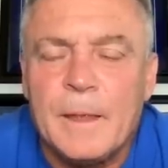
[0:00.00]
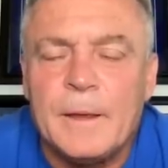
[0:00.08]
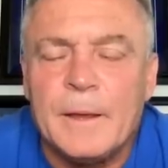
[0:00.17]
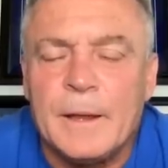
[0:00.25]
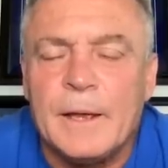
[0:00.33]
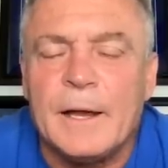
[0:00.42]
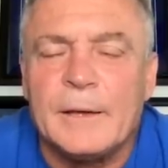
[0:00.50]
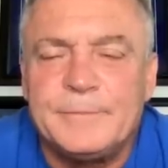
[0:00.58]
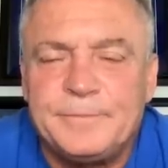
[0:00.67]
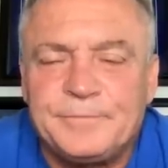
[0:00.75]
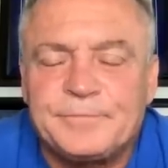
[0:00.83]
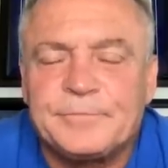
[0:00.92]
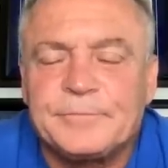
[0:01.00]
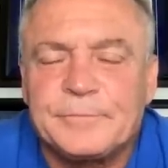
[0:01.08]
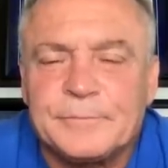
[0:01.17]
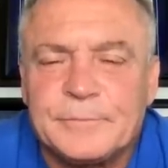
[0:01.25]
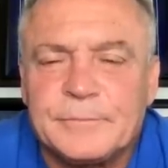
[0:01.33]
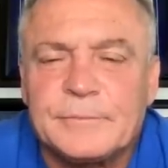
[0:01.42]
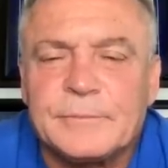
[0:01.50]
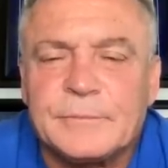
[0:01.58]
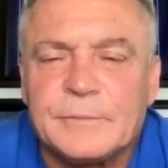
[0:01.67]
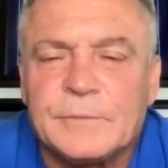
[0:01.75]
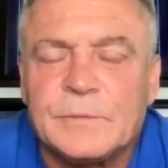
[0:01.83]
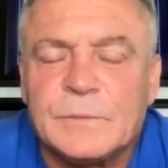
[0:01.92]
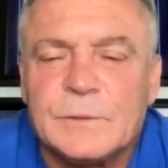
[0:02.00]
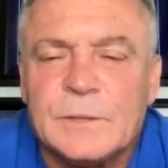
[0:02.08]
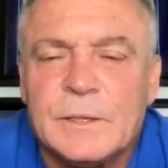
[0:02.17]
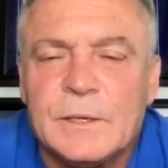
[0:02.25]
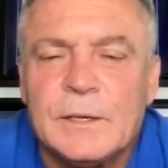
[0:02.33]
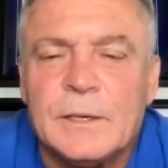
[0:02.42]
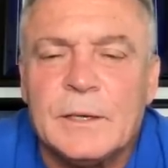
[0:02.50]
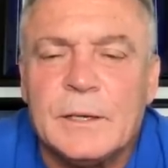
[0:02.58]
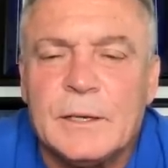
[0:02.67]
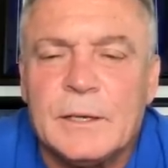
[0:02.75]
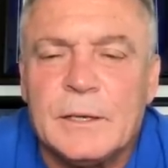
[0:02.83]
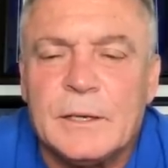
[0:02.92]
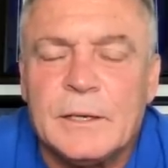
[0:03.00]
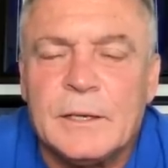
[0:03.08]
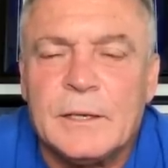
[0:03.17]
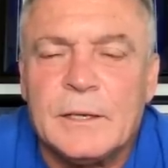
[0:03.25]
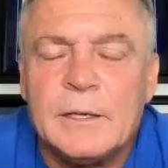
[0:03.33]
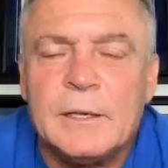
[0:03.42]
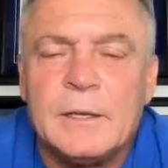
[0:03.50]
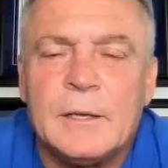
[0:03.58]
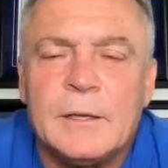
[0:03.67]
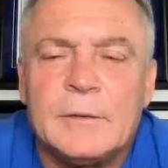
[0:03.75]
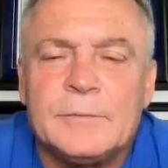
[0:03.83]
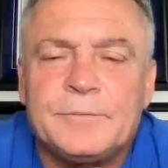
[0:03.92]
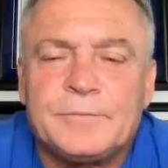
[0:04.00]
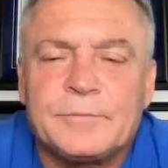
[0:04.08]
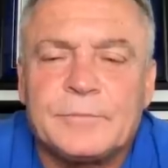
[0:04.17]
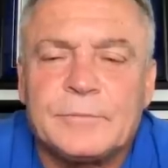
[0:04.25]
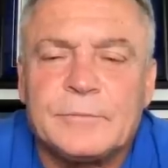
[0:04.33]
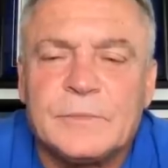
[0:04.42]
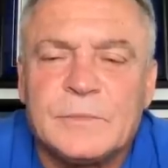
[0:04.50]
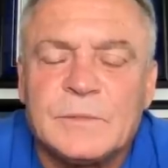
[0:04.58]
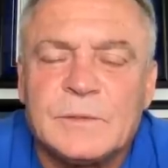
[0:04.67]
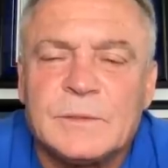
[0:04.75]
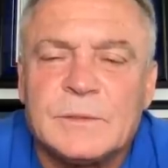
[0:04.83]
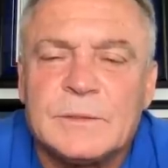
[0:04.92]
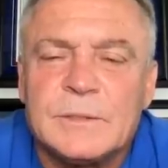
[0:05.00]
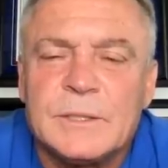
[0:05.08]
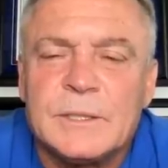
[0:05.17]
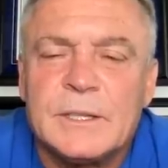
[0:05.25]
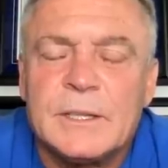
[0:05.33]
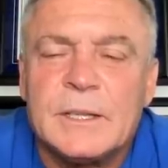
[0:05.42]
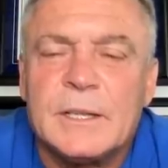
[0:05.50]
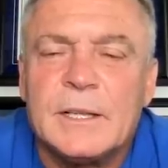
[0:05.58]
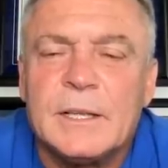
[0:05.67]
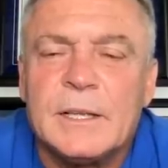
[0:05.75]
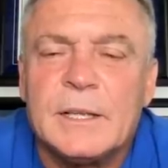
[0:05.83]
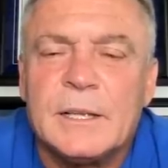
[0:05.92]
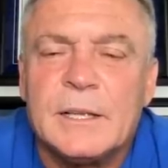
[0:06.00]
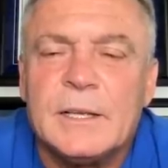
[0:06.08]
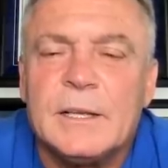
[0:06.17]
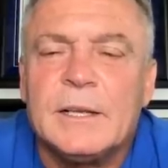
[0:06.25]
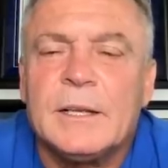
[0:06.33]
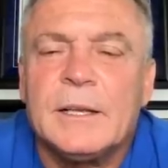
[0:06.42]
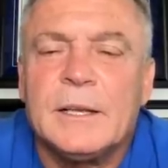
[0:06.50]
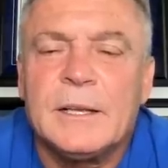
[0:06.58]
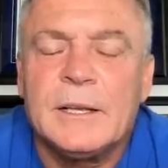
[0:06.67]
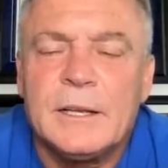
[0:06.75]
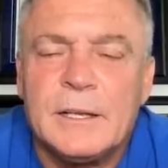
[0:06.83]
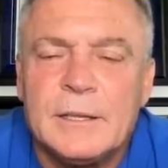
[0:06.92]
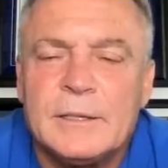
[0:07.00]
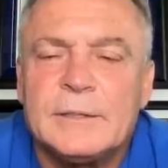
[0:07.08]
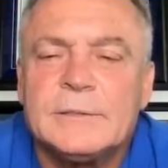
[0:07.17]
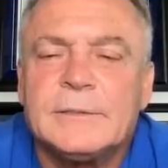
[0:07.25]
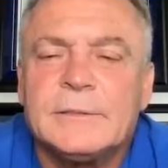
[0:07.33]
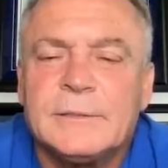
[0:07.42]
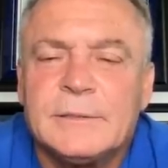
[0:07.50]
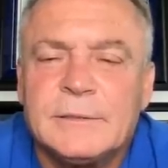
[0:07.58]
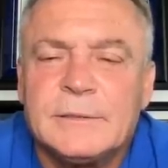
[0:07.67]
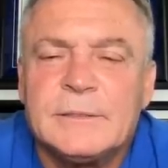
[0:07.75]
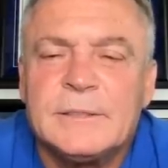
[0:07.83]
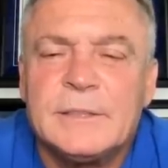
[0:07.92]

(silent)